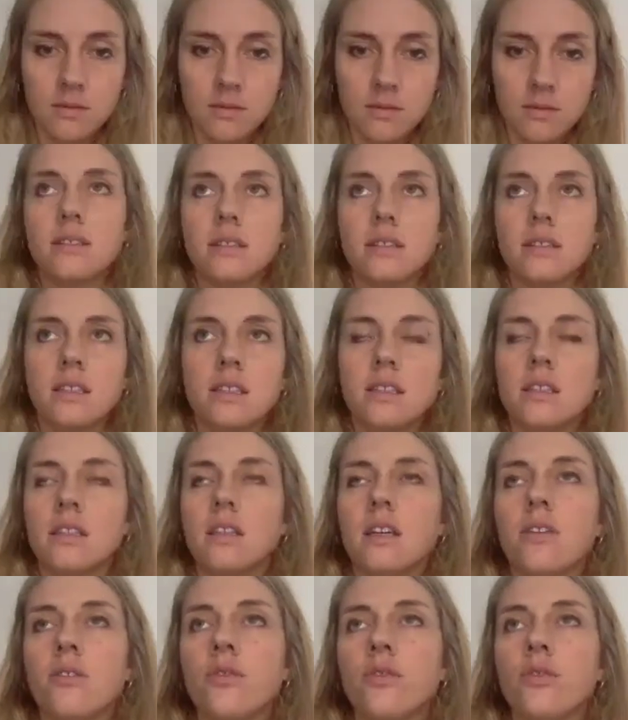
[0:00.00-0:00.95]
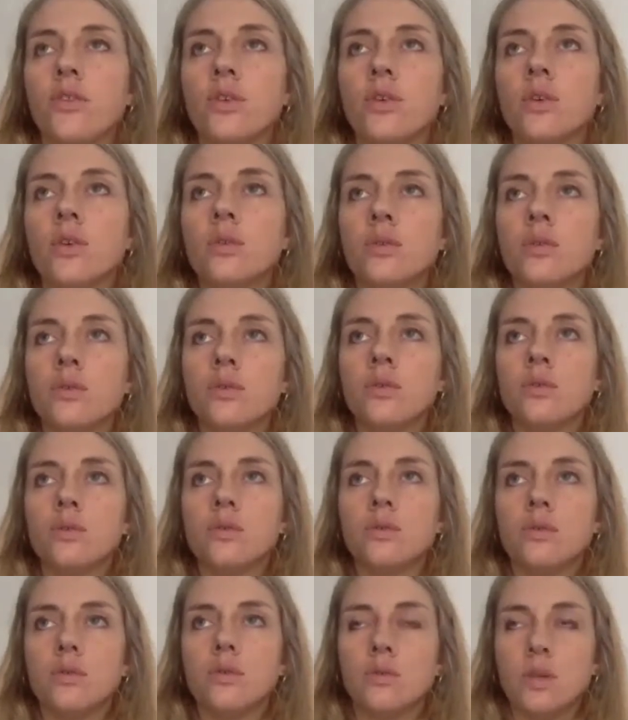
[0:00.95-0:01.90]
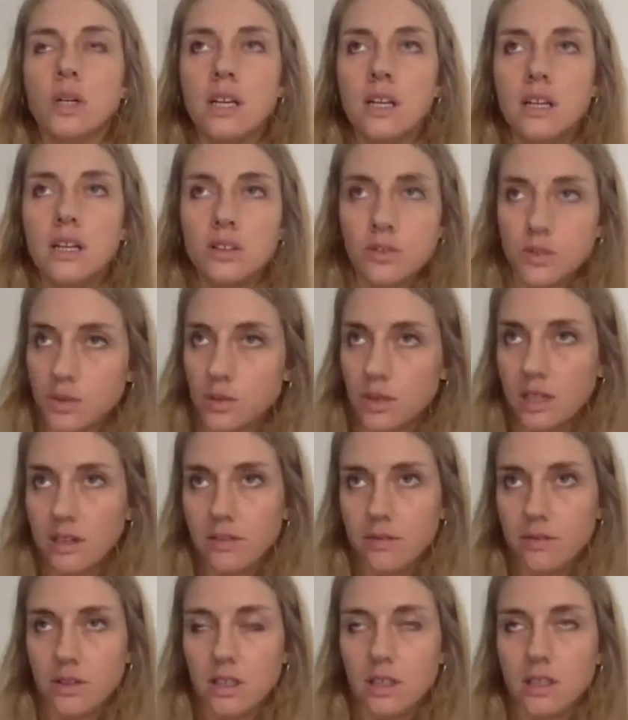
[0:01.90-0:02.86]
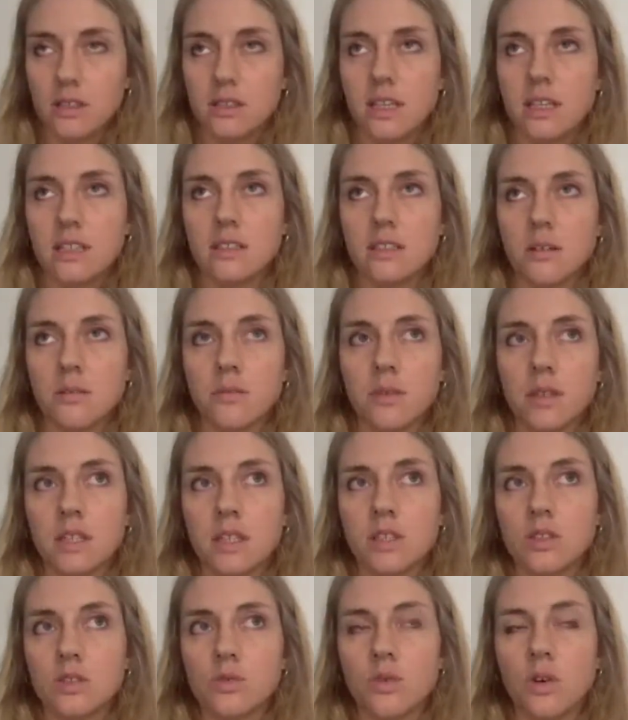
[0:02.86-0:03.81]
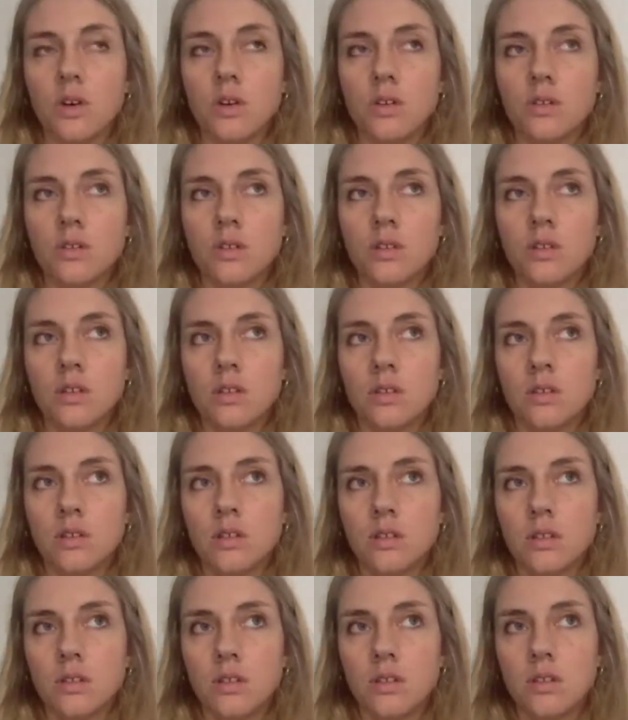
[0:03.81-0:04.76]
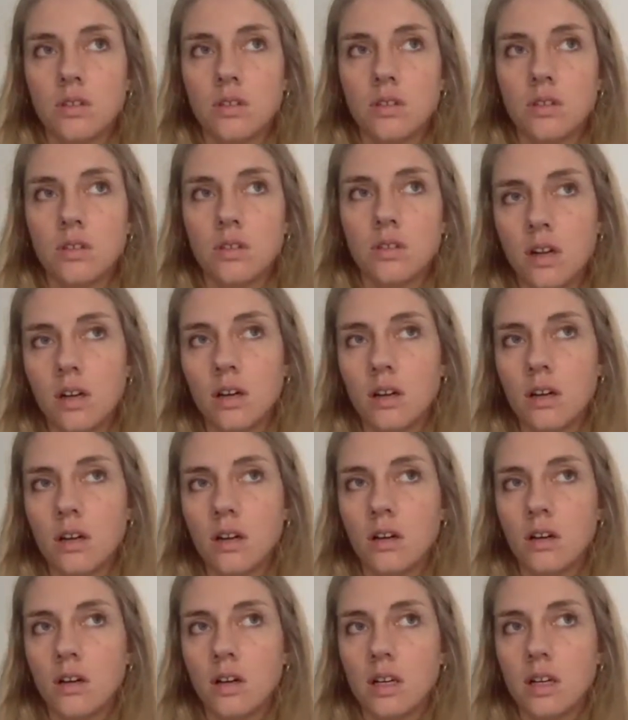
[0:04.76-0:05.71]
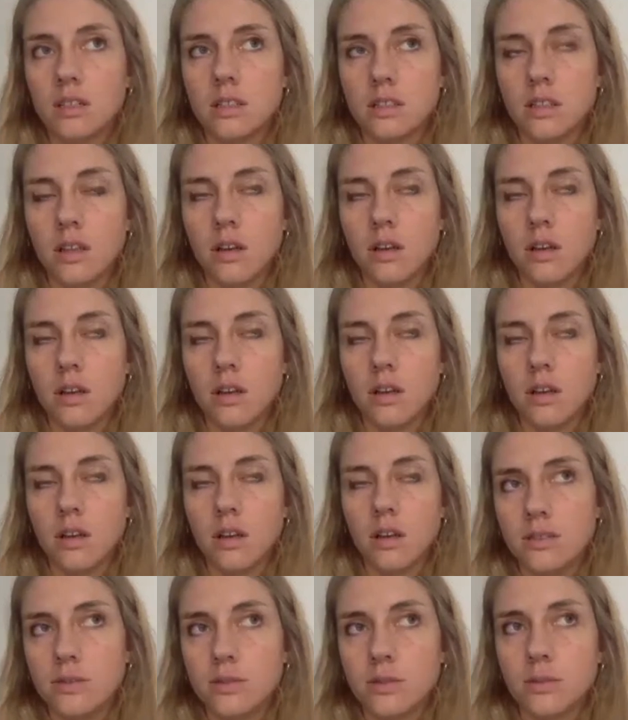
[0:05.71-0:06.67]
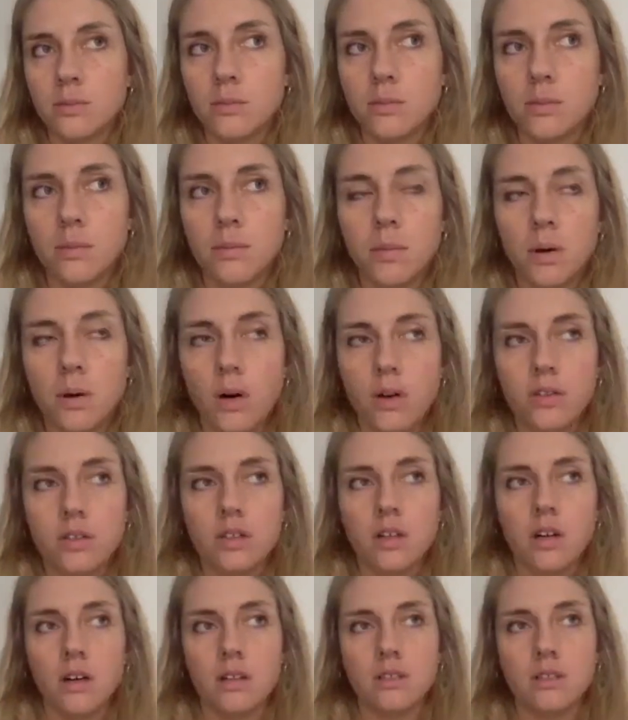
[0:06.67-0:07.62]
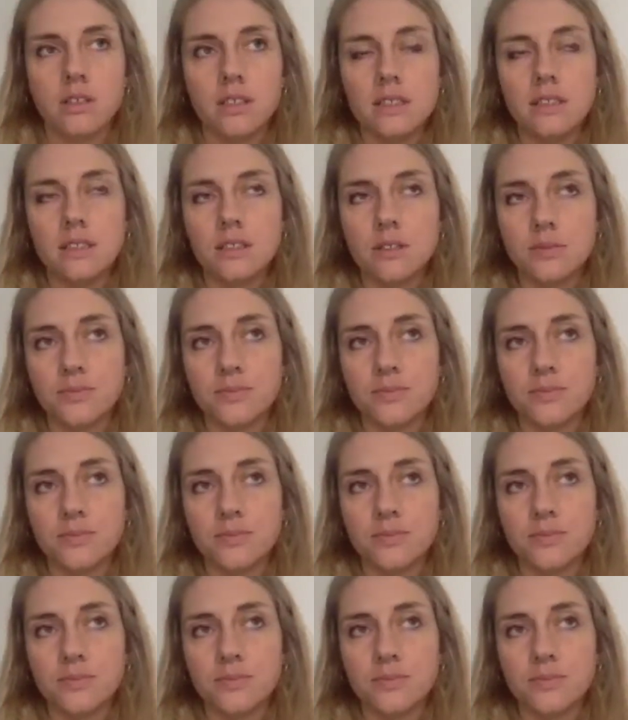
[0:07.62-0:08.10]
I think if you really truly feel that something is wrong, uh, it's not a bad idea to boycott it